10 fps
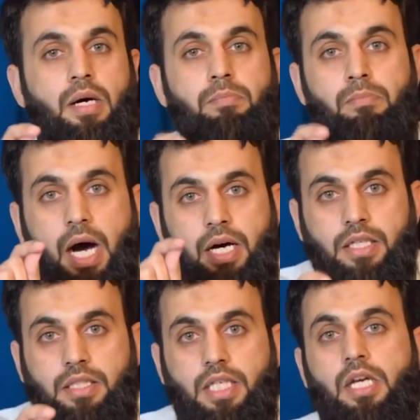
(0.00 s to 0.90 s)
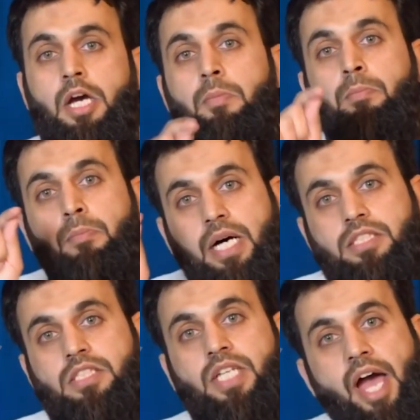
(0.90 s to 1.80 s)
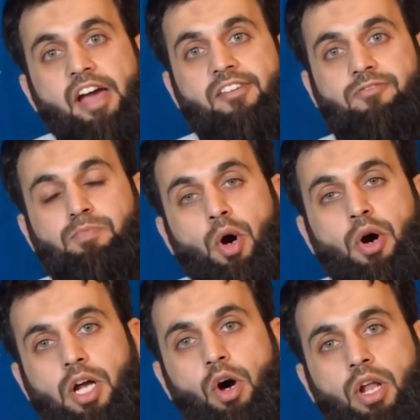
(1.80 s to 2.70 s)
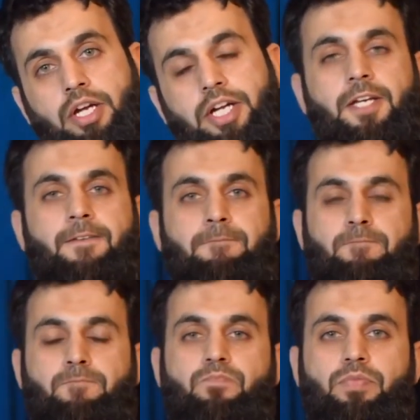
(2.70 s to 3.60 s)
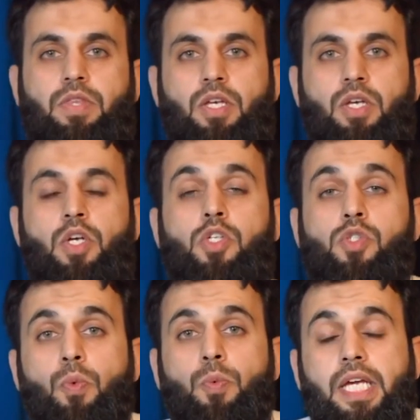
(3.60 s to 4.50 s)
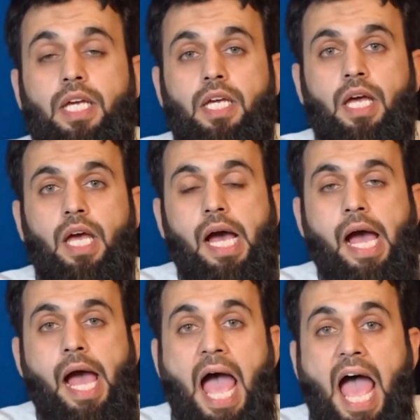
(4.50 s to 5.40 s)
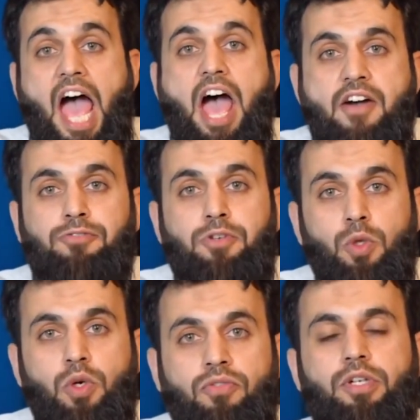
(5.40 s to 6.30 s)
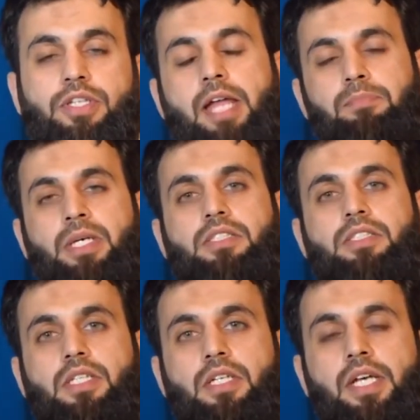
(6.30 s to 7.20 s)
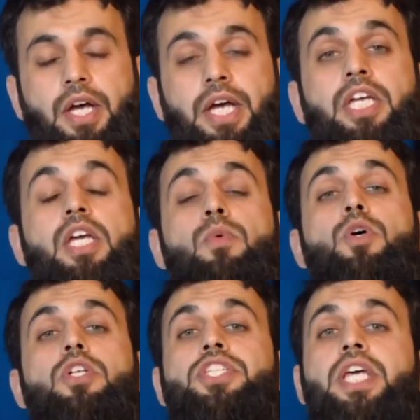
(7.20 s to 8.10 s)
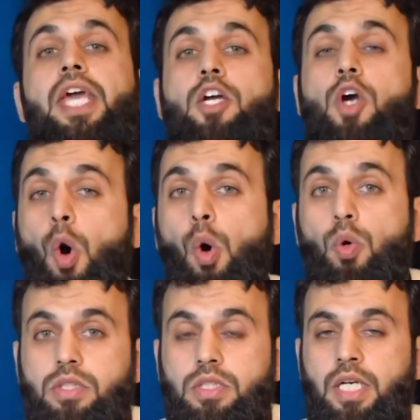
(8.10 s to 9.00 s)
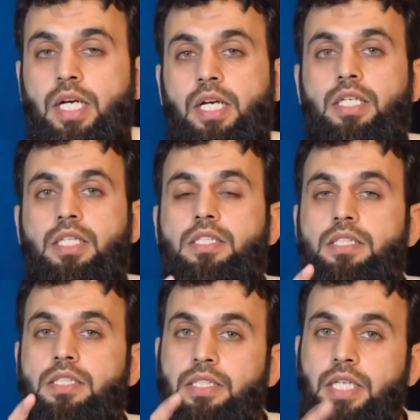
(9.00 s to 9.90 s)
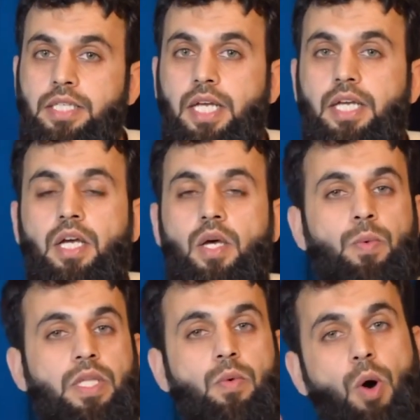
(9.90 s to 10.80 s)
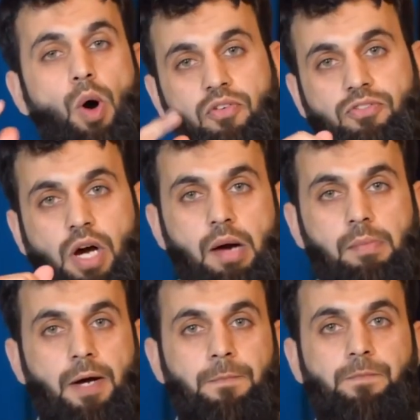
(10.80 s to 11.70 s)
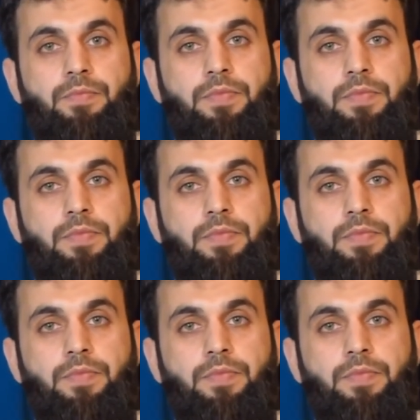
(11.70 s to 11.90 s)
the Mahdi must have born already. So we have to look for that person. He would take oath sitting with the wall of Kaaba.